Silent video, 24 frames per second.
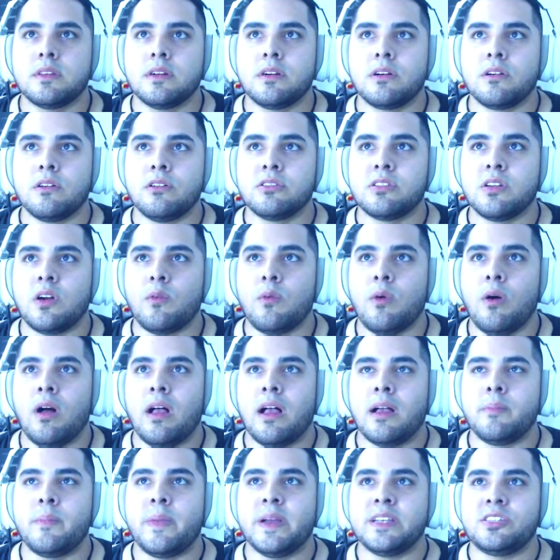There goes our wall.
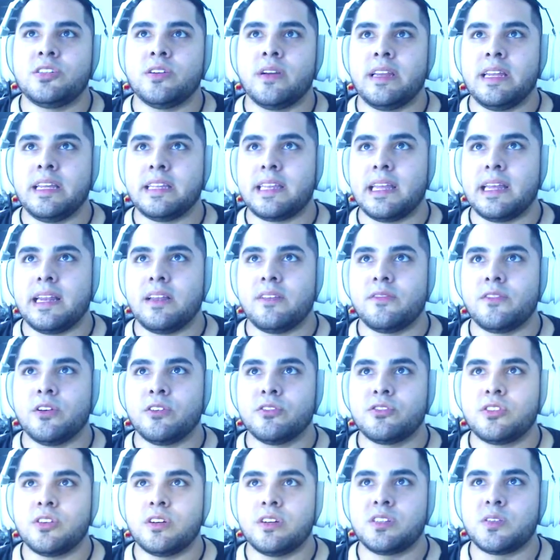I bet you anything, if
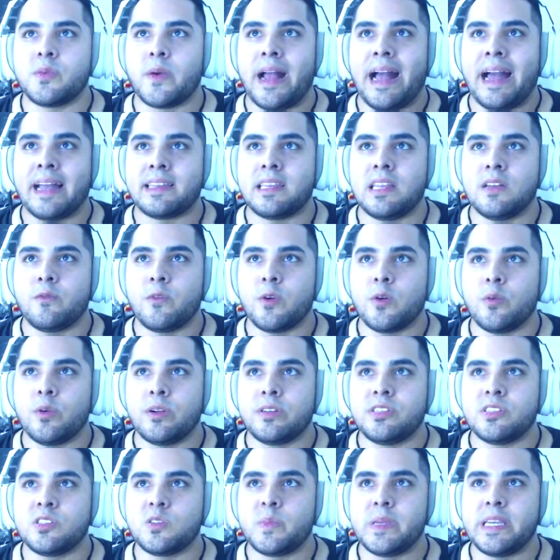those turrets were active, we
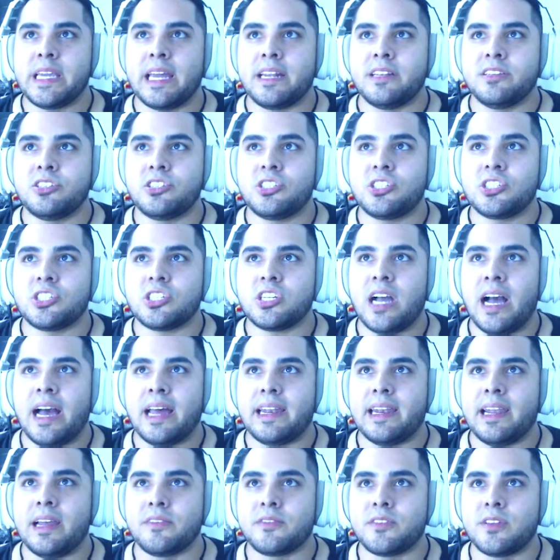would just be getting
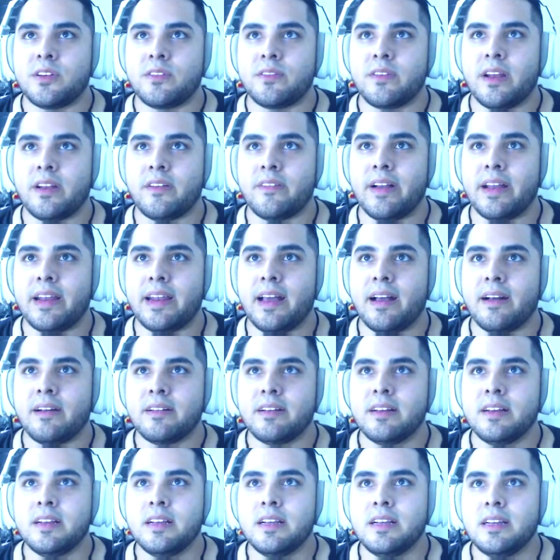shot left and right right now.
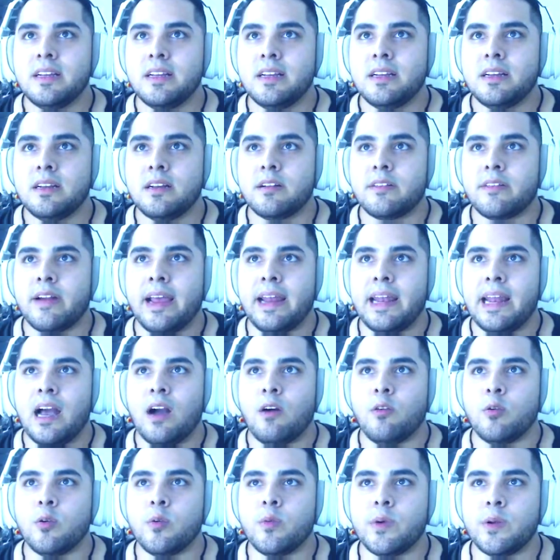Right
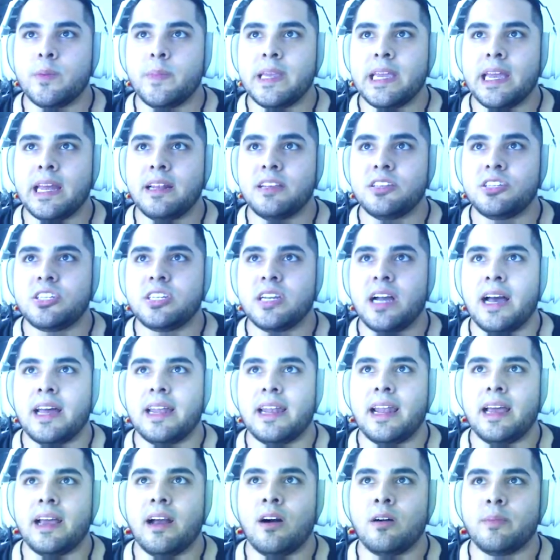now, we would be getting
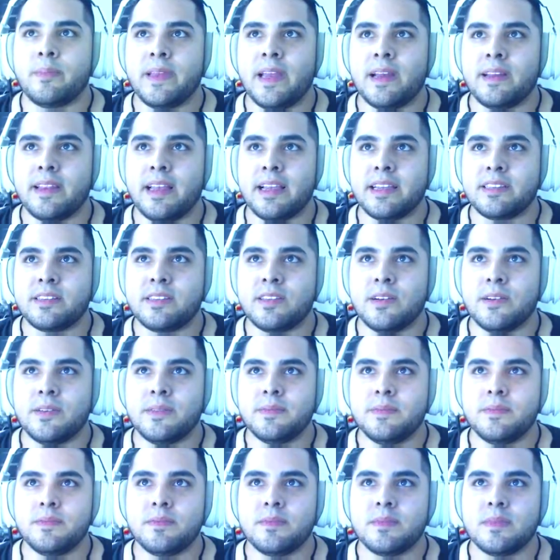shot like, oh, yeah, like
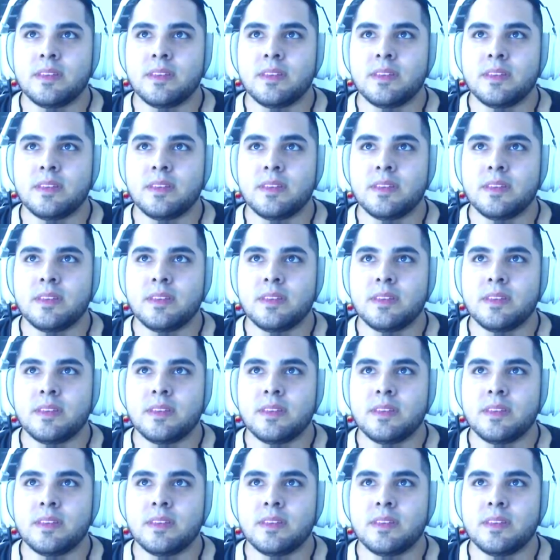so.